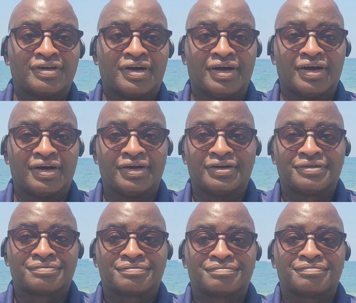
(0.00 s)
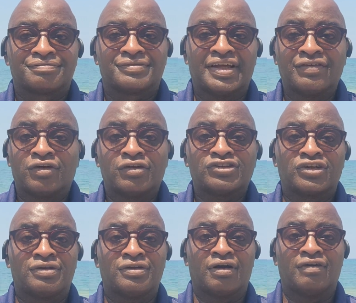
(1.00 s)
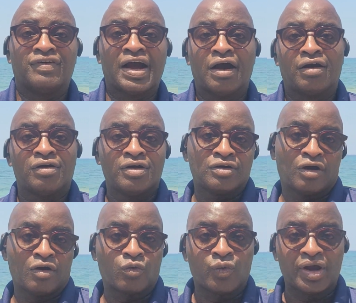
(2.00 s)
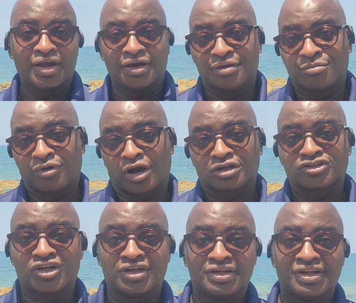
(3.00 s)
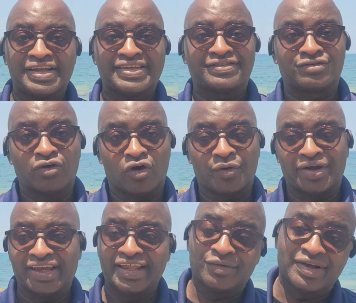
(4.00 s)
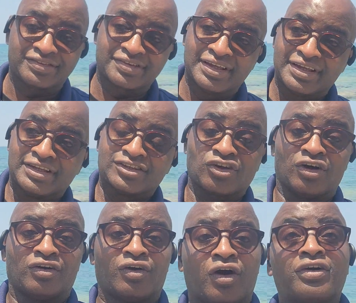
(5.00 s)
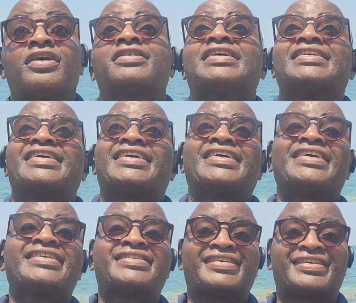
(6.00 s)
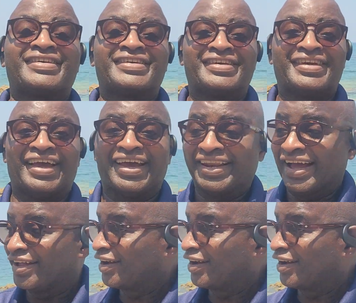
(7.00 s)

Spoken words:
uh, evolution of how or where blockchain is going. Anyways, so other than the heat, and I